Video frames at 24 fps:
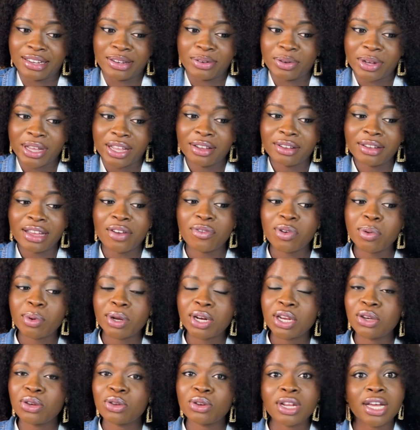well,
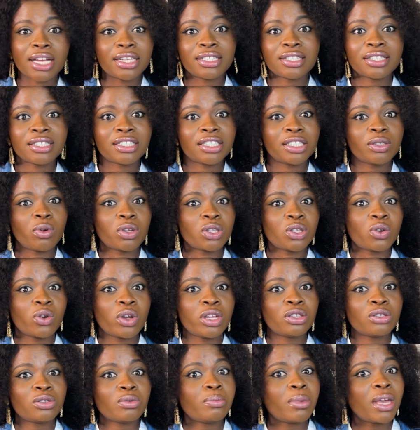everybody knew that she wasn't
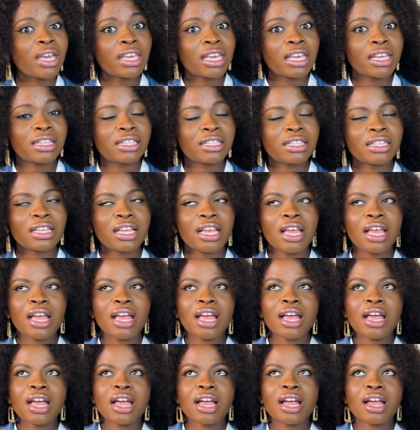going to make it,
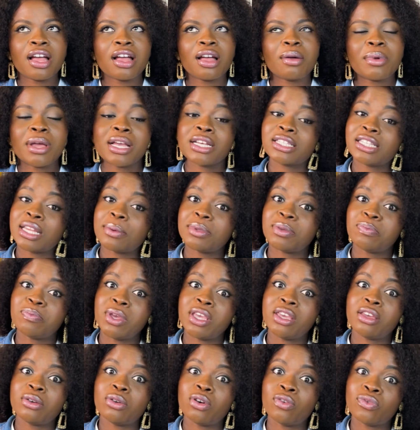except
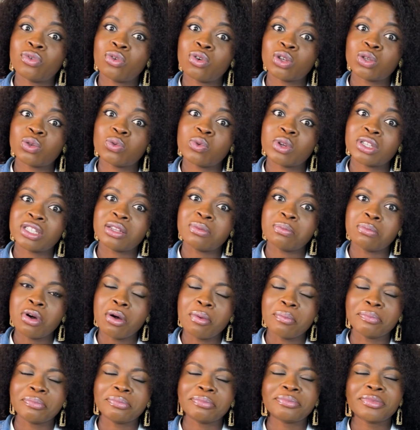me, of course, who was the
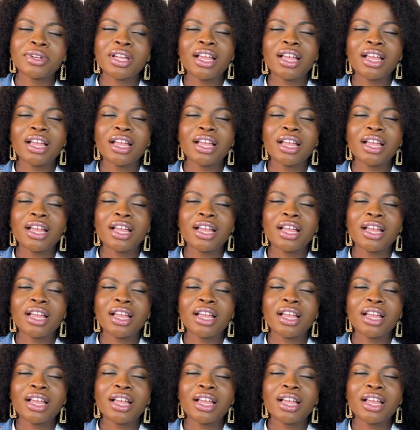mom.